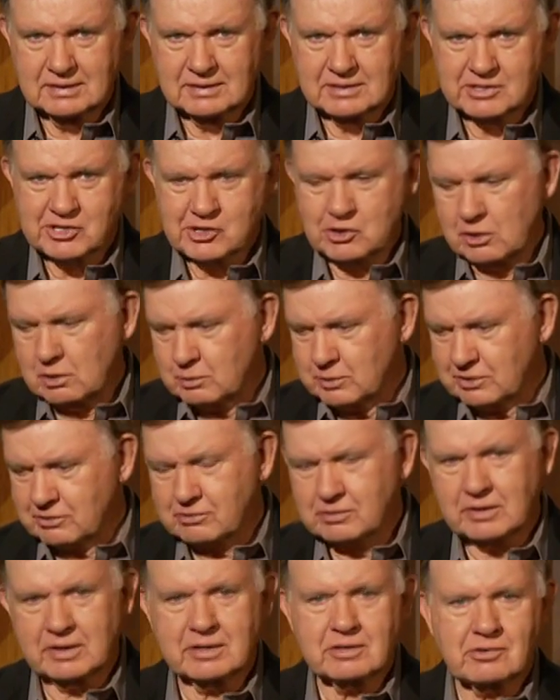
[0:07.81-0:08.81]
She always
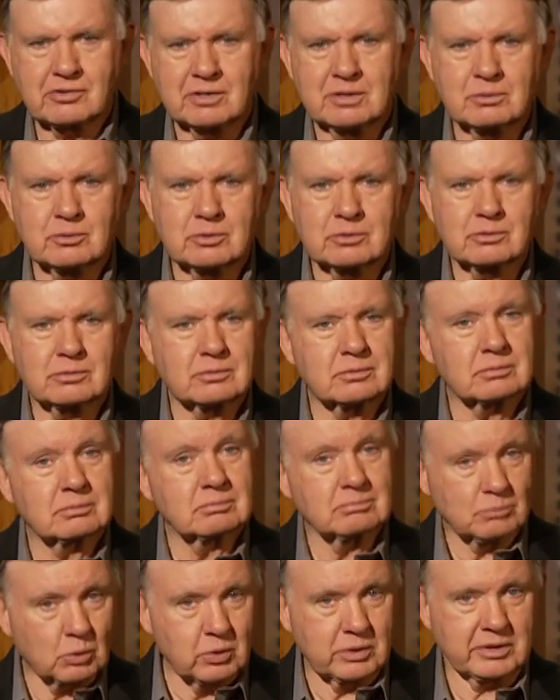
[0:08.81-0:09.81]
said she was
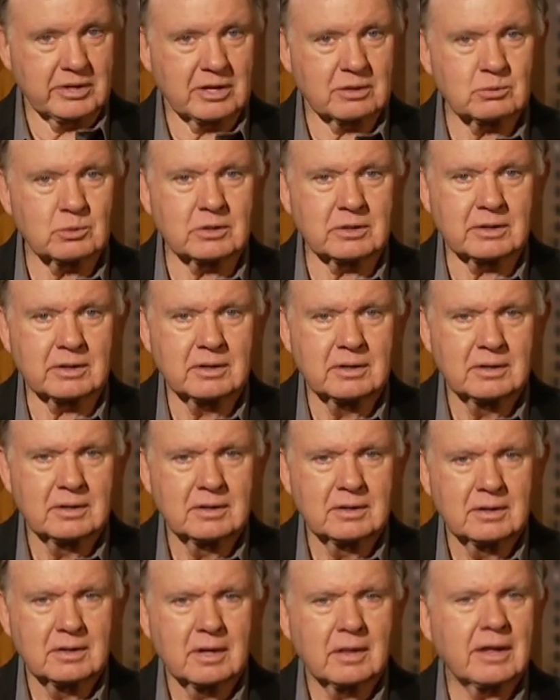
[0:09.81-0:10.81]
born that way.
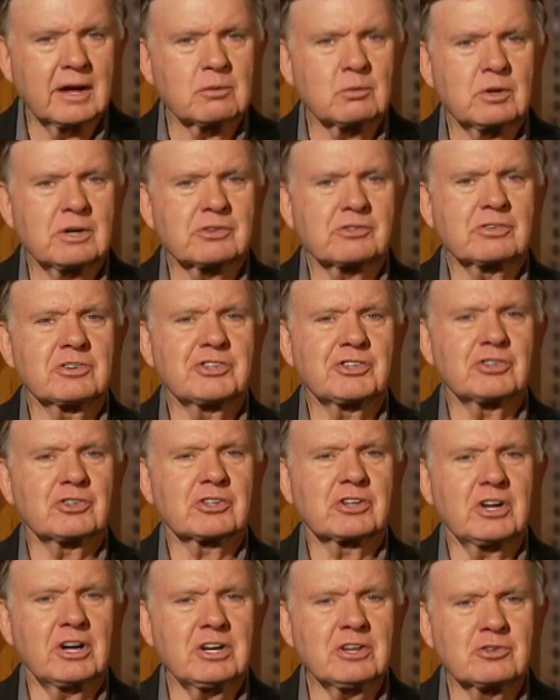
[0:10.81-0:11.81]
That was until
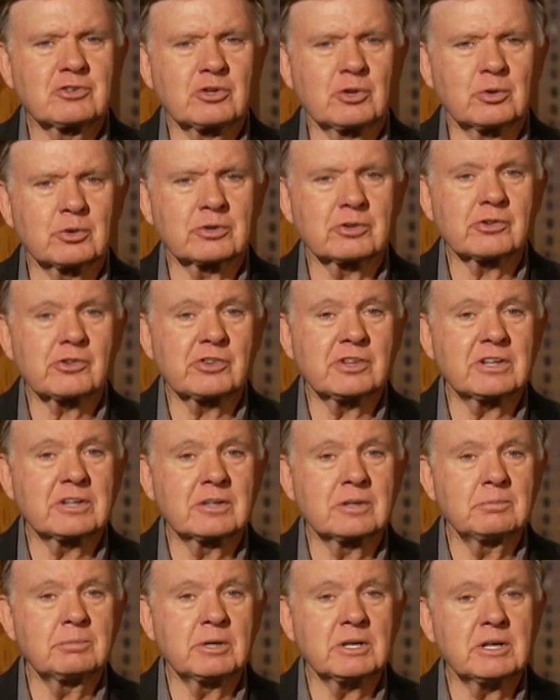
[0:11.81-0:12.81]
God told her she
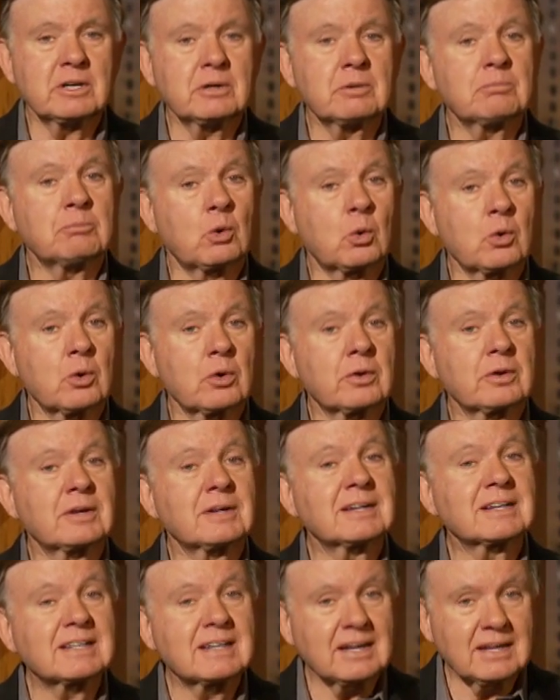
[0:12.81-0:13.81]
could be born
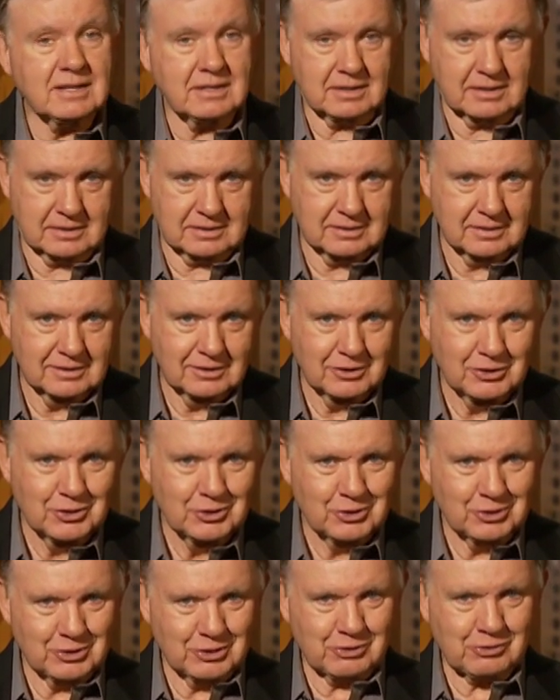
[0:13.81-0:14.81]
again.
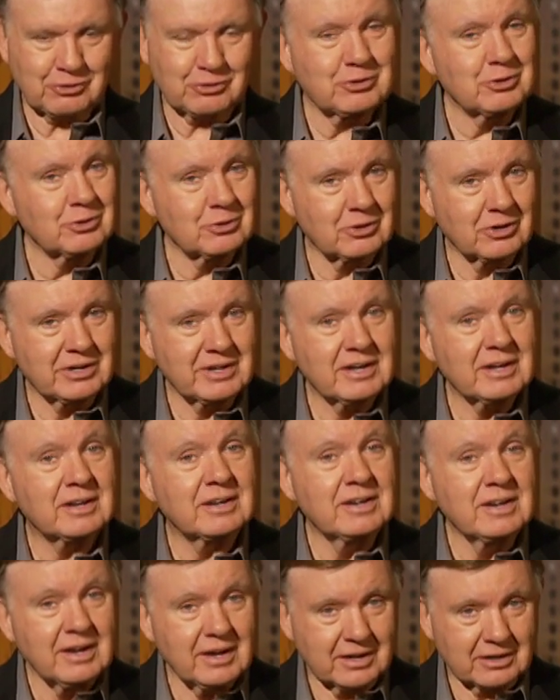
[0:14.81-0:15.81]
Her story
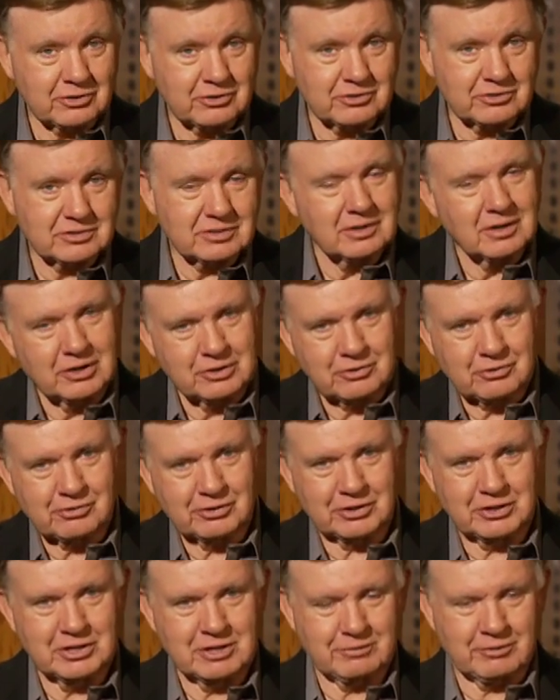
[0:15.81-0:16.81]
next on
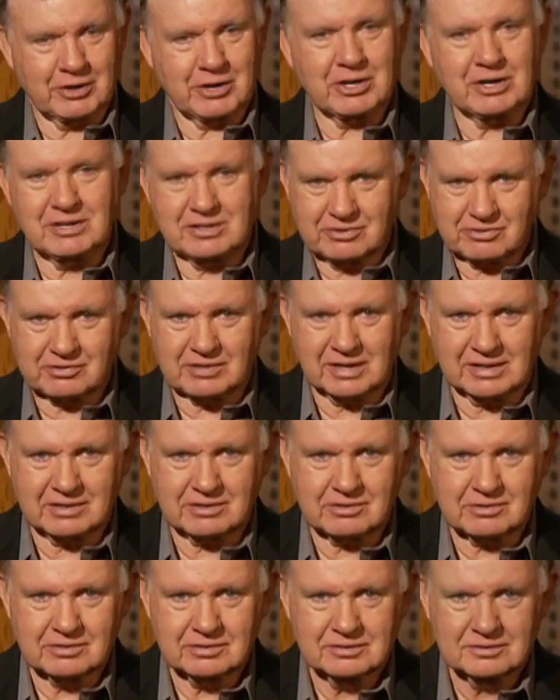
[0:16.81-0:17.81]
Significant
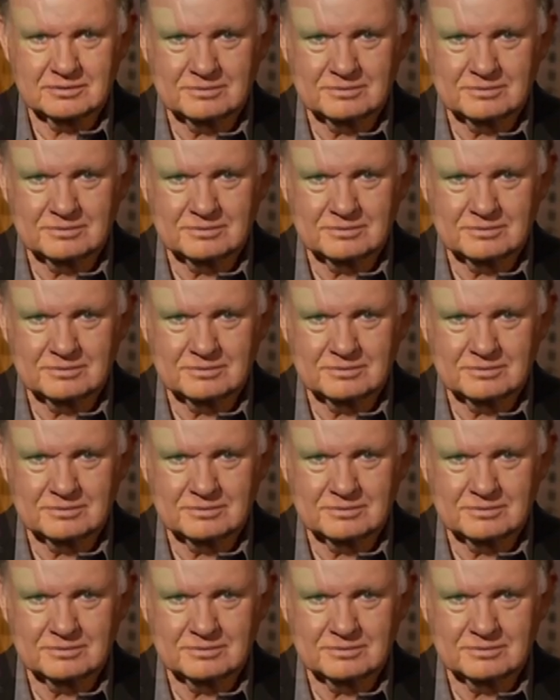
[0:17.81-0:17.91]
Insights.